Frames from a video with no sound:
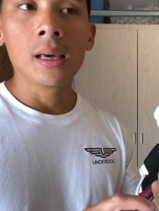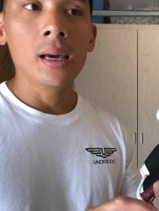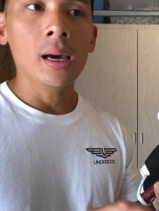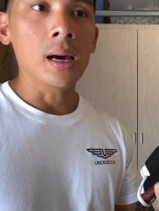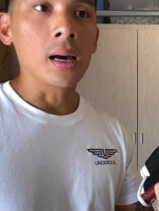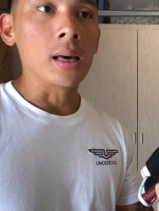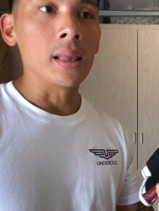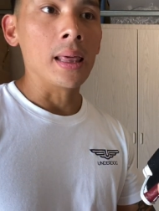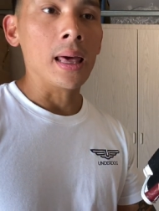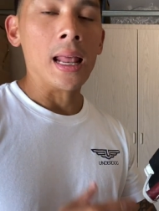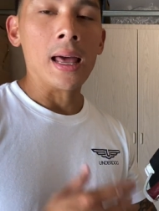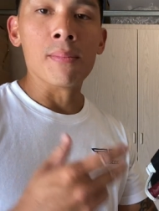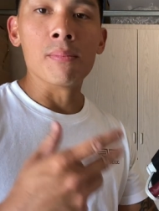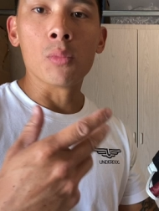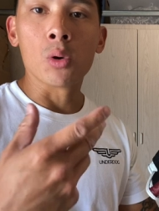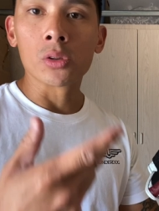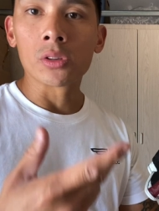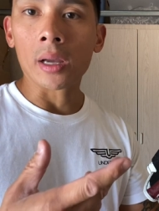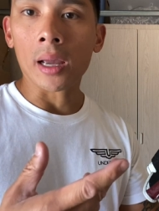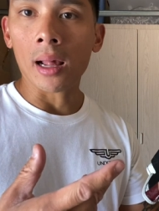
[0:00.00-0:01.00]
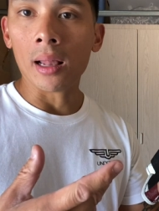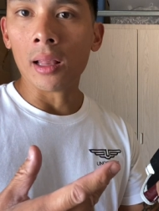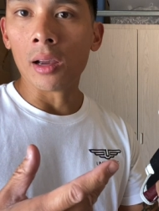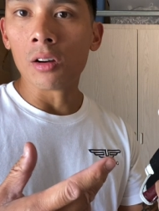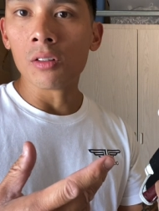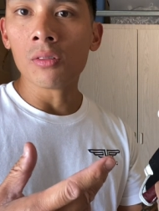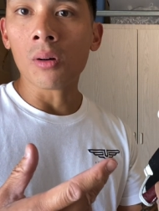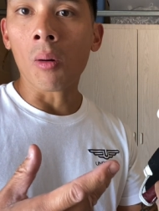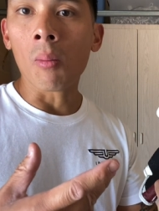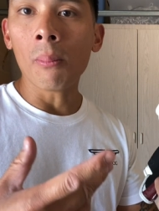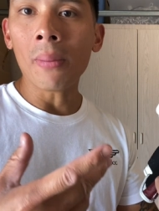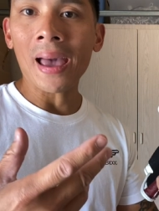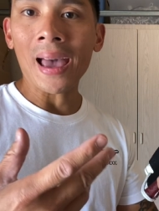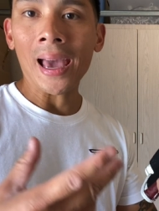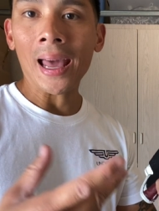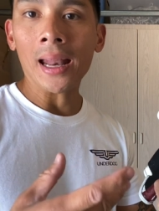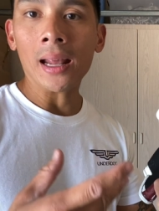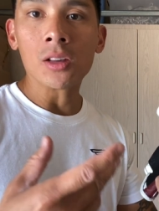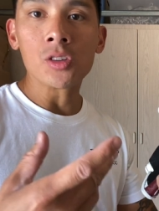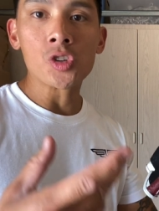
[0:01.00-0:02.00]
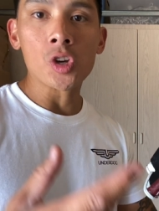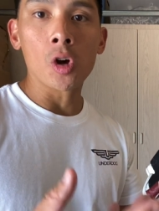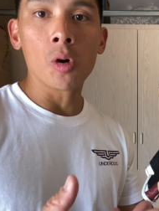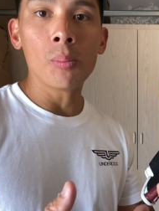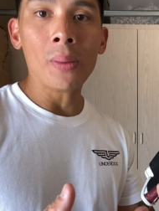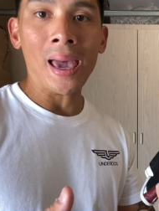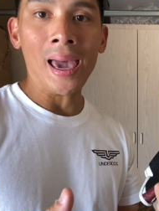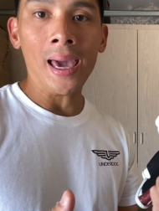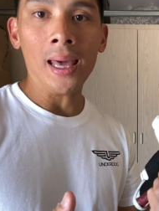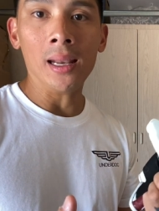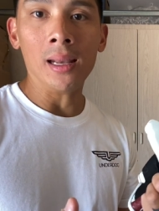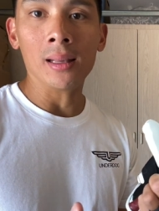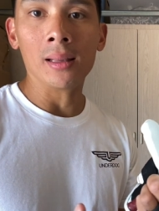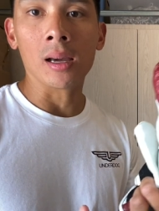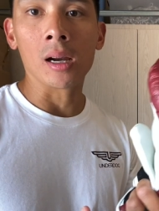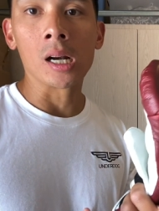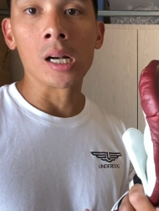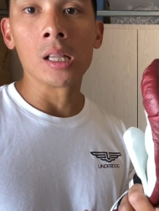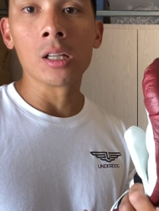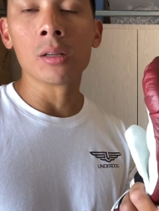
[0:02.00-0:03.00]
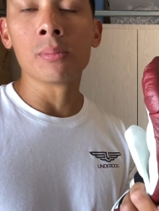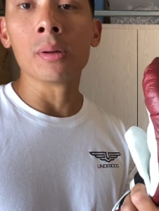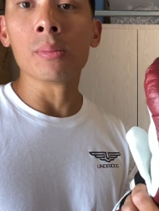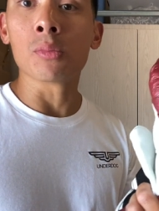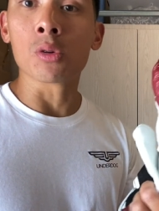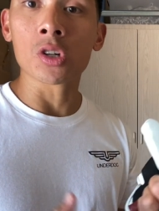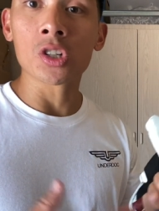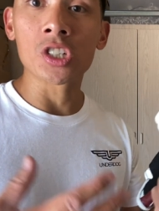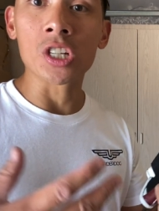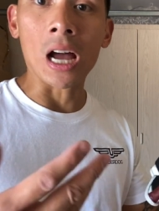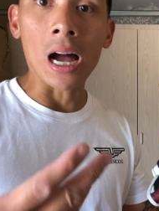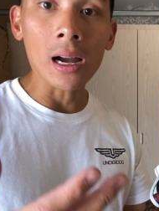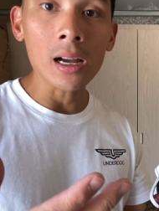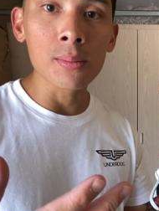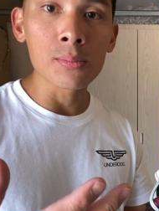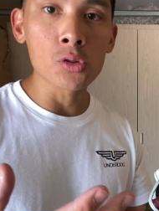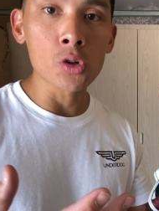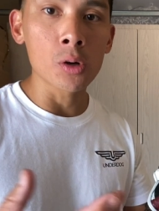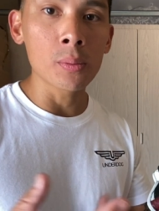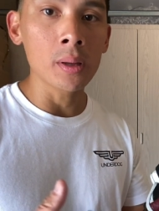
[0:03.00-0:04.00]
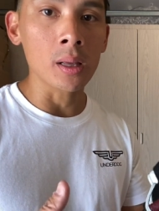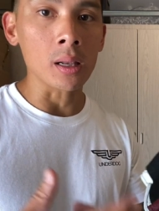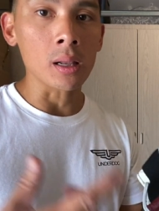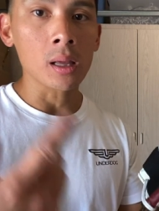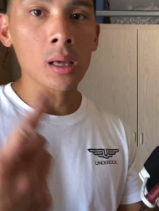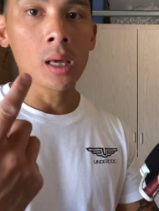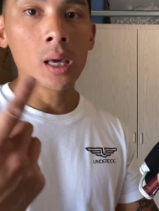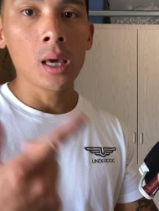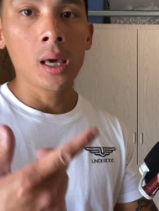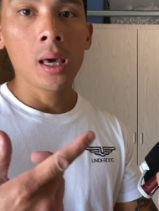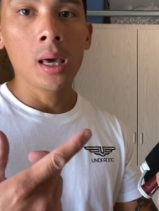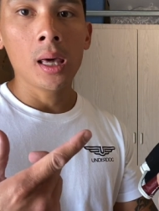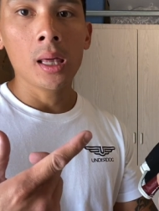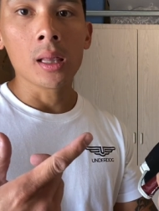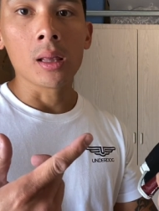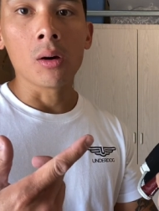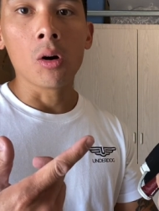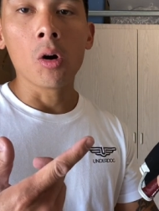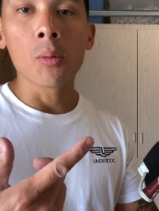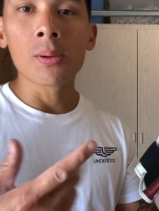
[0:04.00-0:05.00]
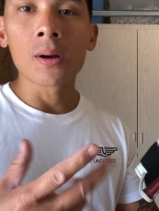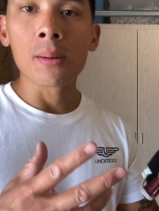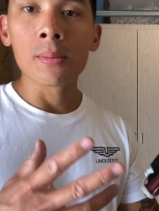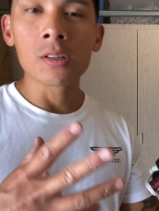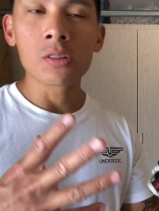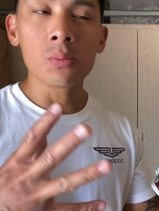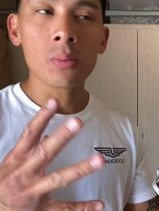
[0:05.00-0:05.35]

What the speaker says: that have multi-layer foam padding, gel padding, that are a little bit more shock absorbent. The whole premise